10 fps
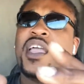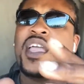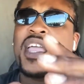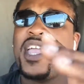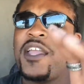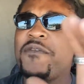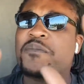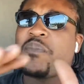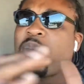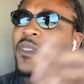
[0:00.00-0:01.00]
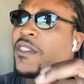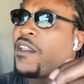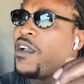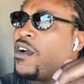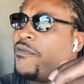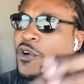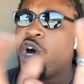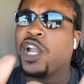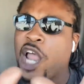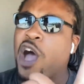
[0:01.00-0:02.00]
And for
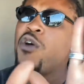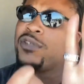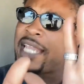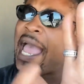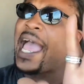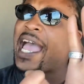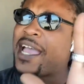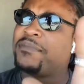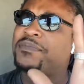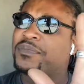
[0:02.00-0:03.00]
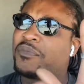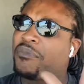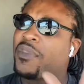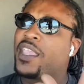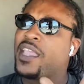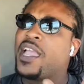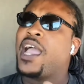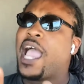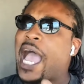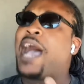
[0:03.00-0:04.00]
a long time,
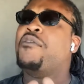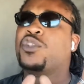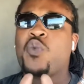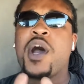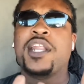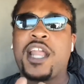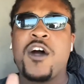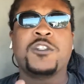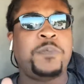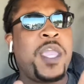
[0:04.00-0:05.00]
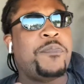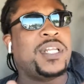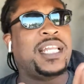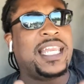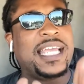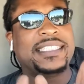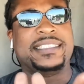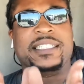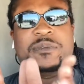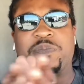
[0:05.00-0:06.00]
I was one of those people to
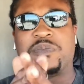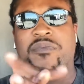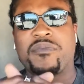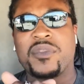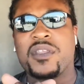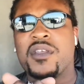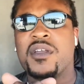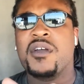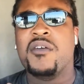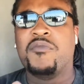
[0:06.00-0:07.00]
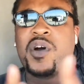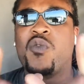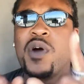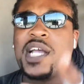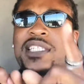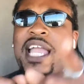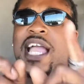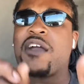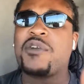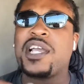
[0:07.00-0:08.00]
listen. But one thing
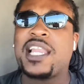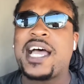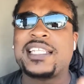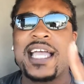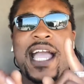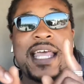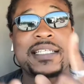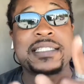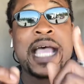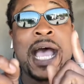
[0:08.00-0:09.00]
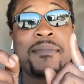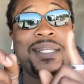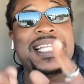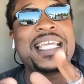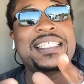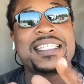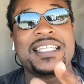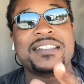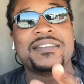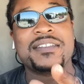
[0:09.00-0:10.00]
I realized, I got to stop listening.